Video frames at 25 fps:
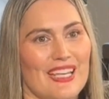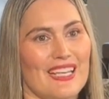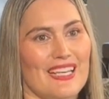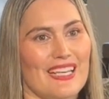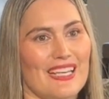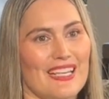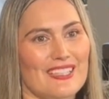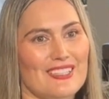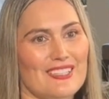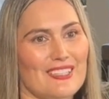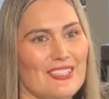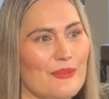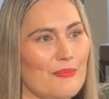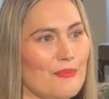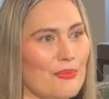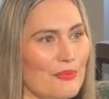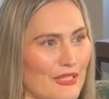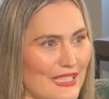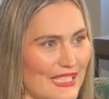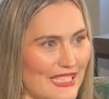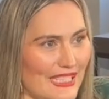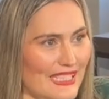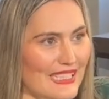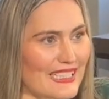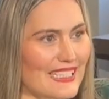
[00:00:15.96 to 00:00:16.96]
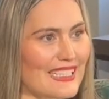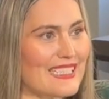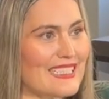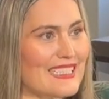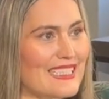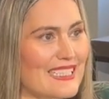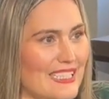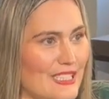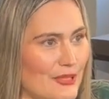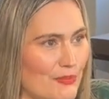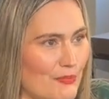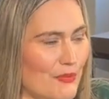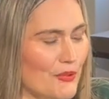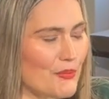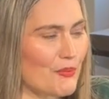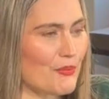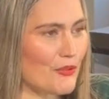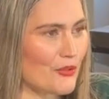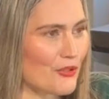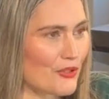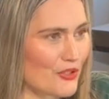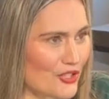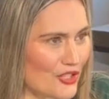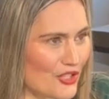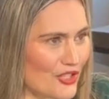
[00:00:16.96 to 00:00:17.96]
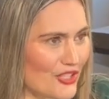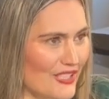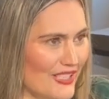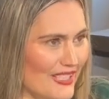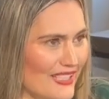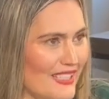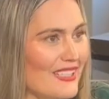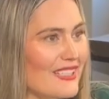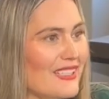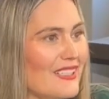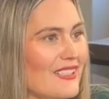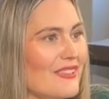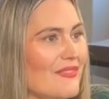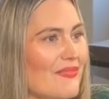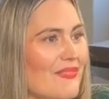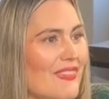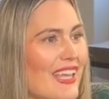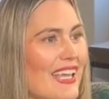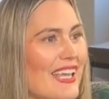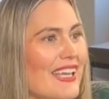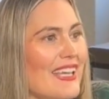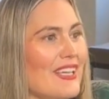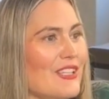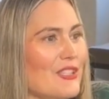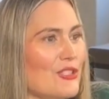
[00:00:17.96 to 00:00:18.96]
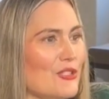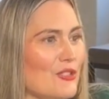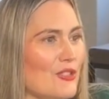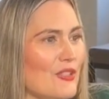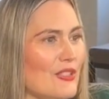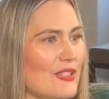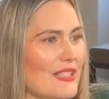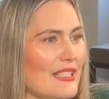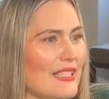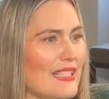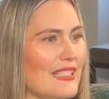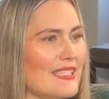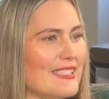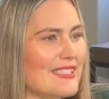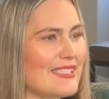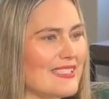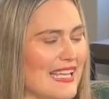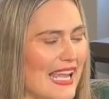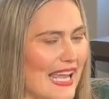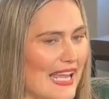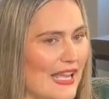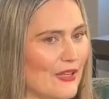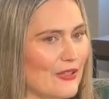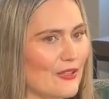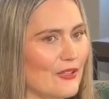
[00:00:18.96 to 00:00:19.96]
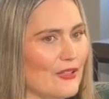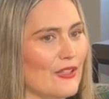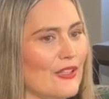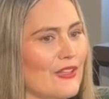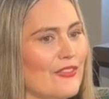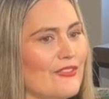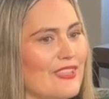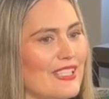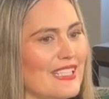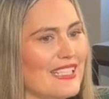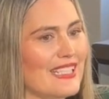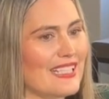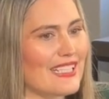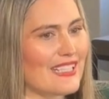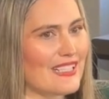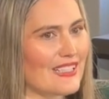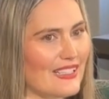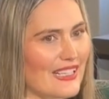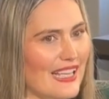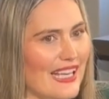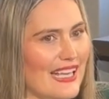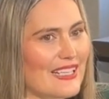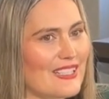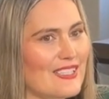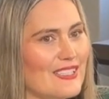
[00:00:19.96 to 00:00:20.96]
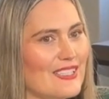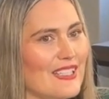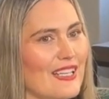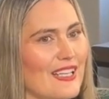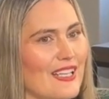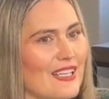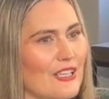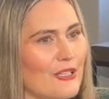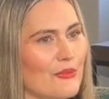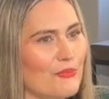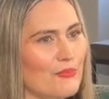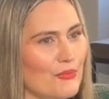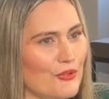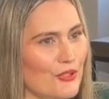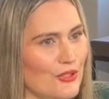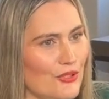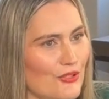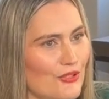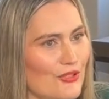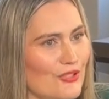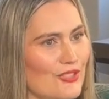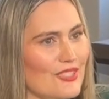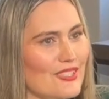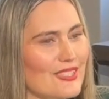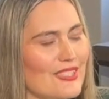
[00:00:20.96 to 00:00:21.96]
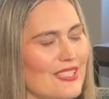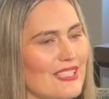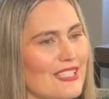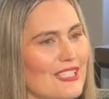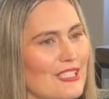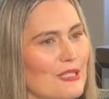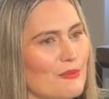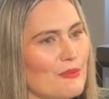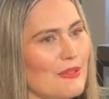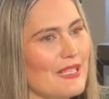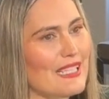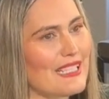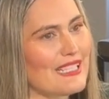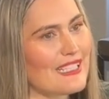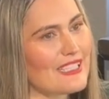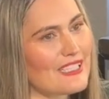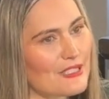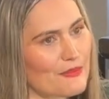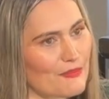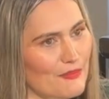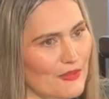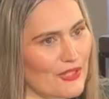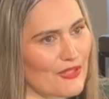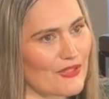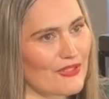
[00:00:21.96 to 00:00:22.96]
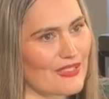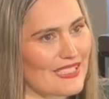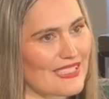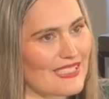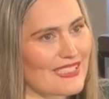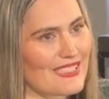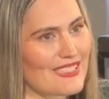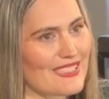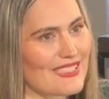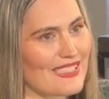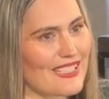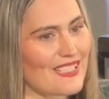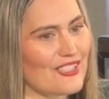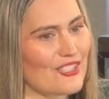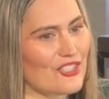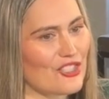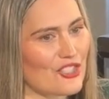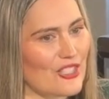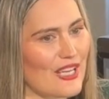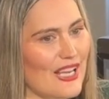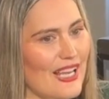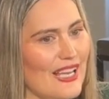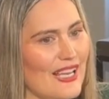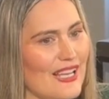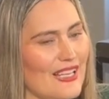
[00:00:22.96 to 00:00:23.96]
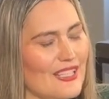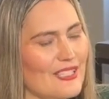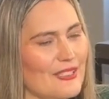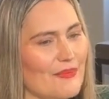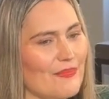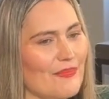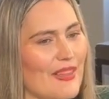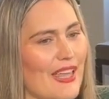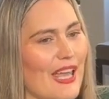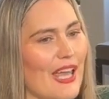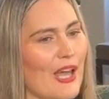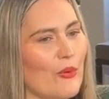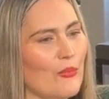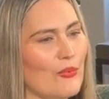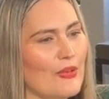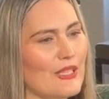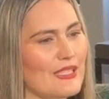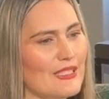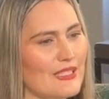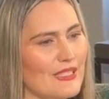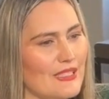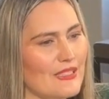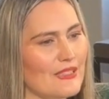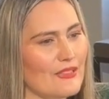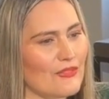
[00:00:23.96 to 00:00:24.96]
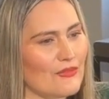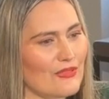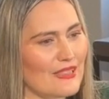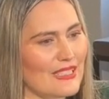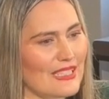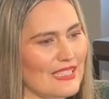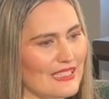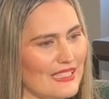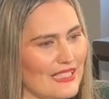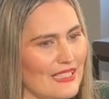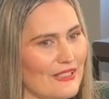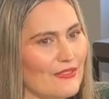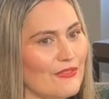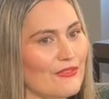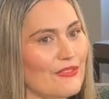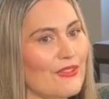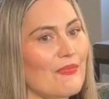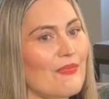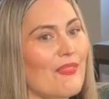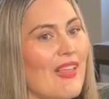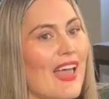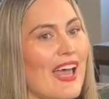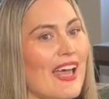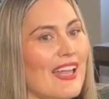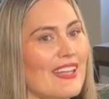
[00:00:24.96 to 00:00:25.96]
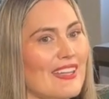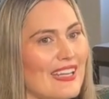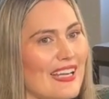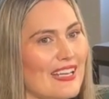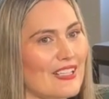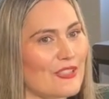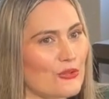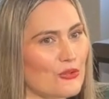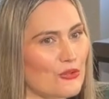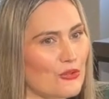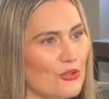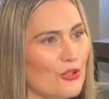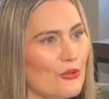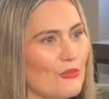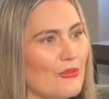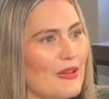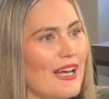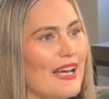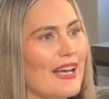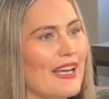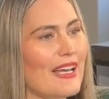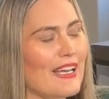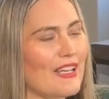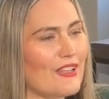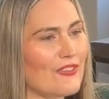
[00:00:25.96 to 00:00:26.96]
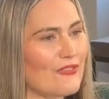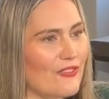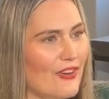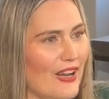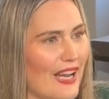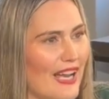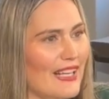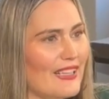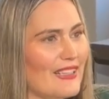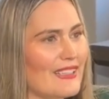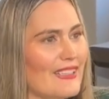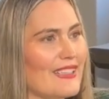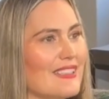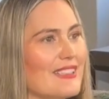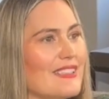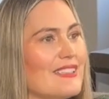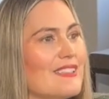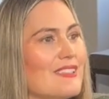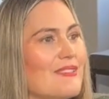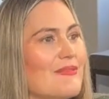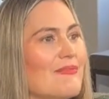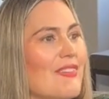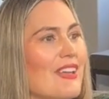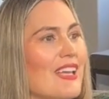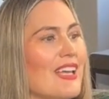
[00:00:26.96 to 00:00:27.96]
is completely disproportionate to the scale of the neglect and abuse that is being experienced and shared, and we didn't relive that trauma and violence